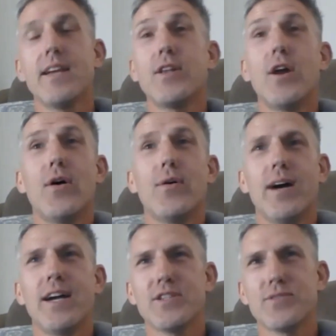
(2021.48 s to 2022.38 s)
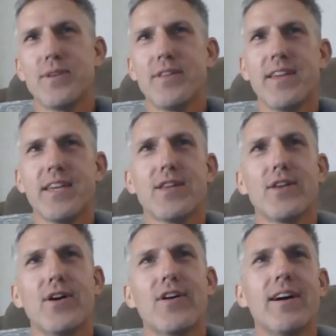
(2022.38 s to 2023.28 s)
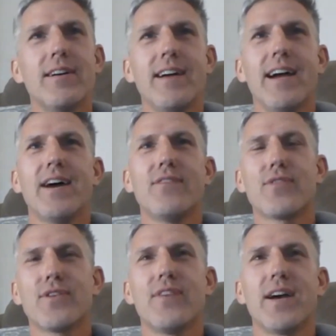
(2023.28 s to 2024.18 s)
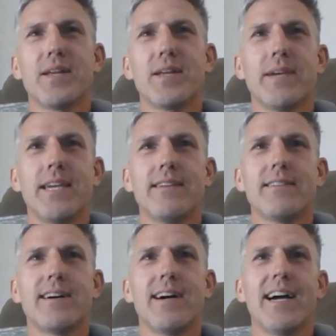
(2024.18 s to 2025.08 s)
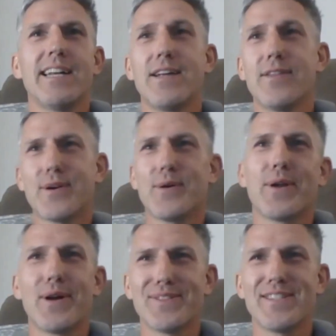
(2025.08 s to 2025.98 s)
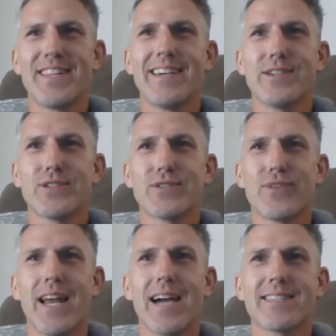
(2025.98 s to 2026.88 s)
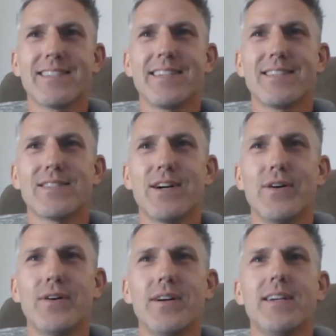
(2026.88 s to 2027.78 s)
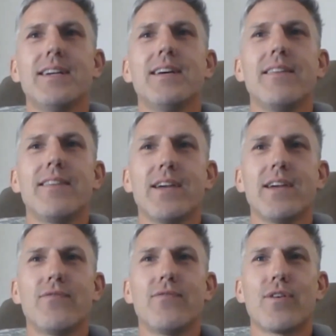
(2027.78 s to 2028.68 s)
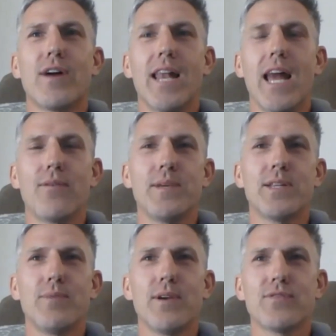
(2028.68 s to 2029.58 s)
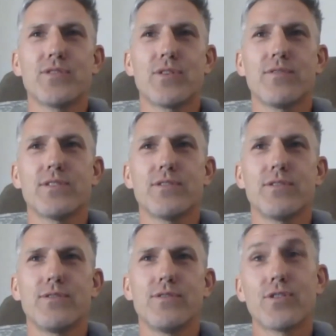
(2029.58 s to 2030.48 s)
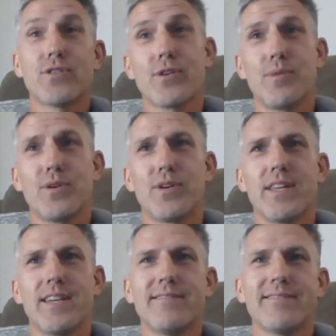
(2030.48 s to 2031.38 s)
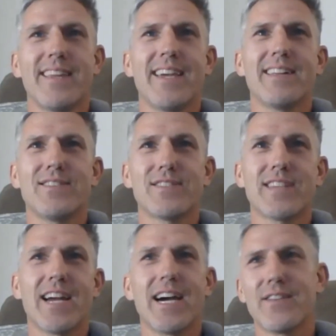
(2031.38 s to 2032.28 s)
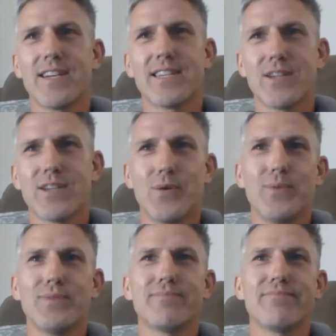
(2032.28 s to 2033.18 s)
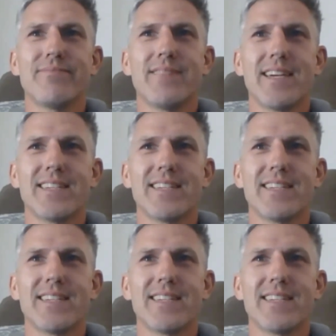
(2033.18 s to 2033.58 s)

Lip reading: No, I just want to thank you, Laura, for inviting me. I had nothing going on today, just relaxing. So thank you for allowing me to be of service to your community and to skydiving as a whole. Thanks.